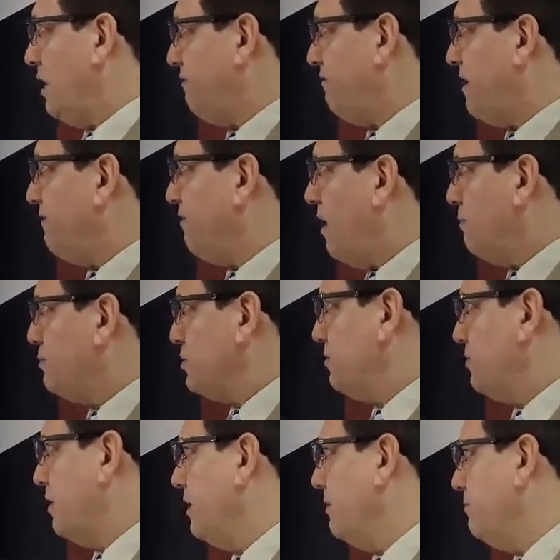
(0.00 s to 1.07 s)
You have 5
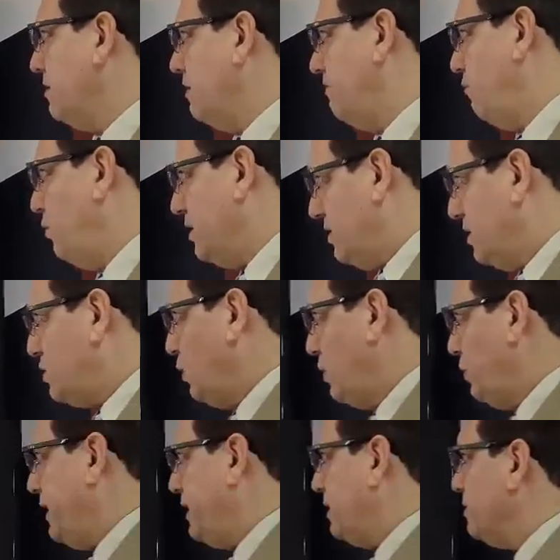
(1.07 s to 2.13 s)
options already. That's what
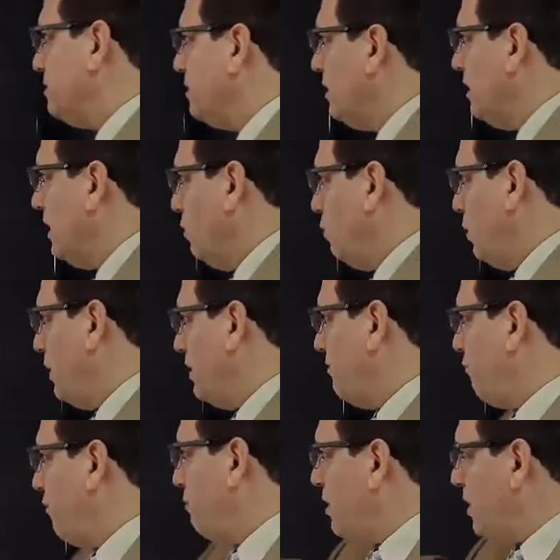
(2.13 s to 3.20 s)
we did. We
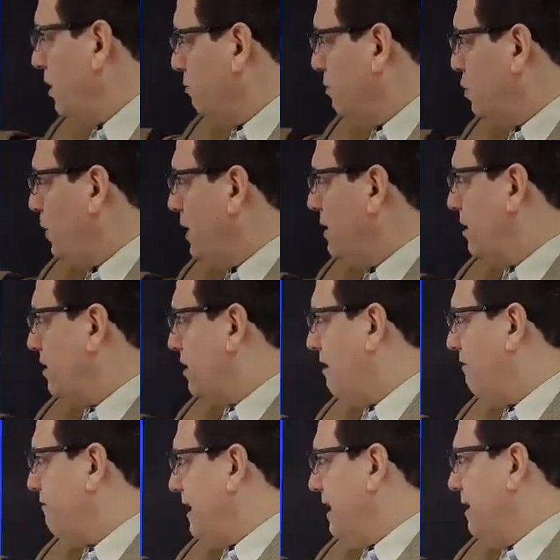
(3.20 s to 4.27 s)
went from here between the
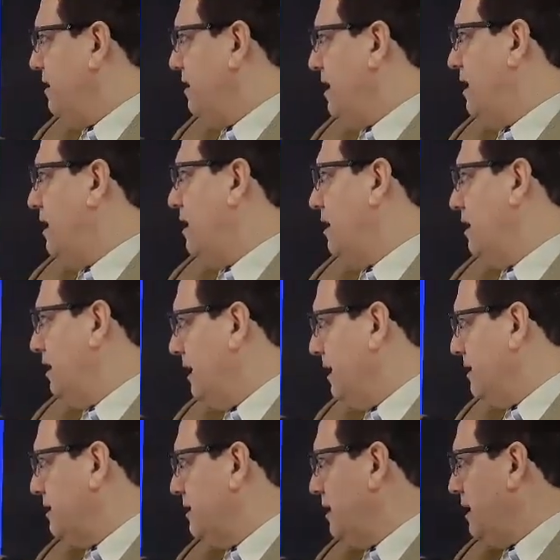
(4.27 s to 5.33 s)
graft and
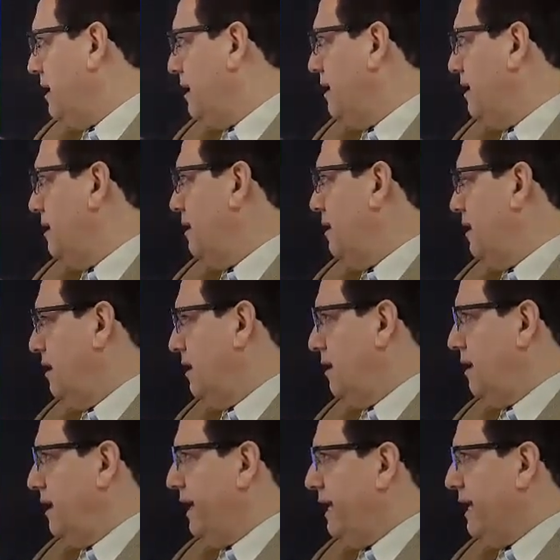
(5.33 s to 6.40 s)

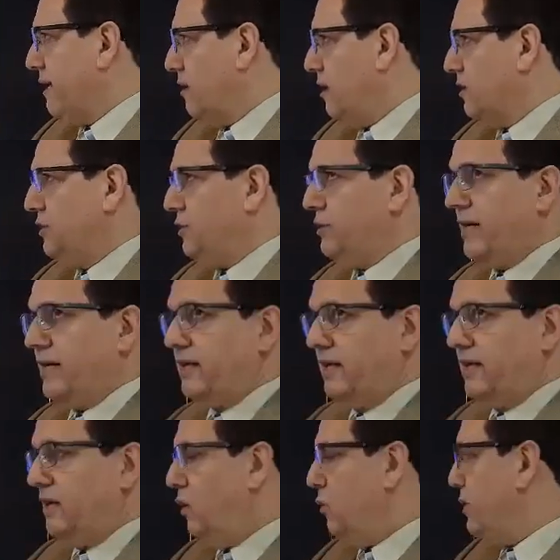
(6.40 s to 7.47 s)
the iliac artery. You
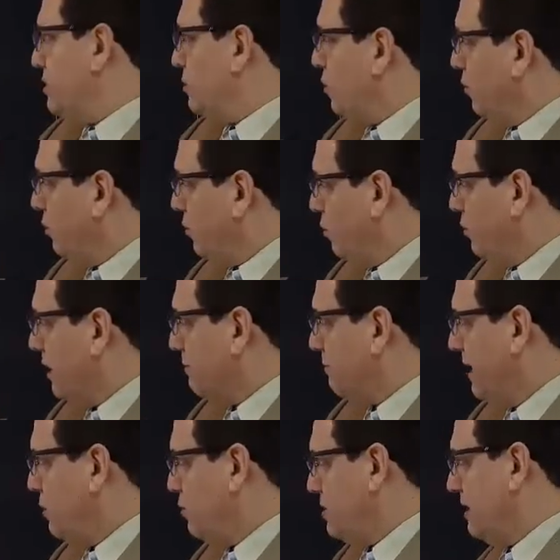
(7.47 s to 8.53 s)
can always go through
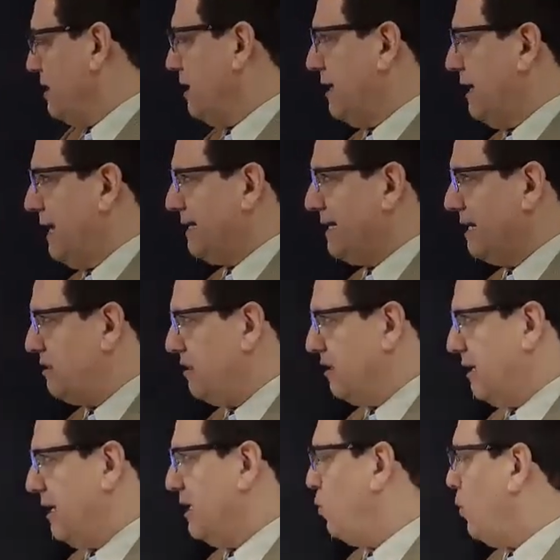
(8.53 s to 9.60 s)
that by using a glide
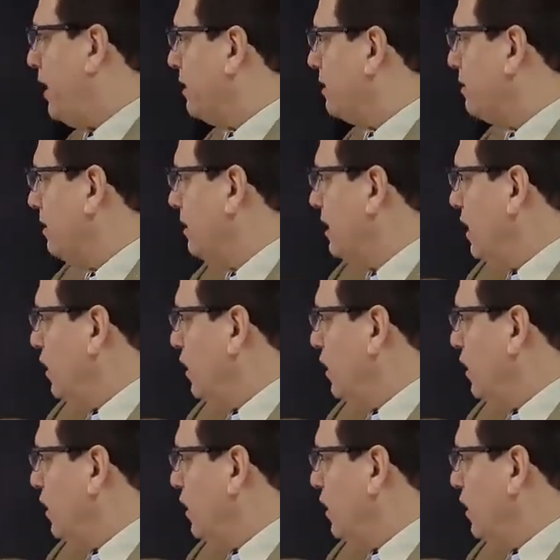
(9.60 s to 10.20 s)
catheter and glide wire.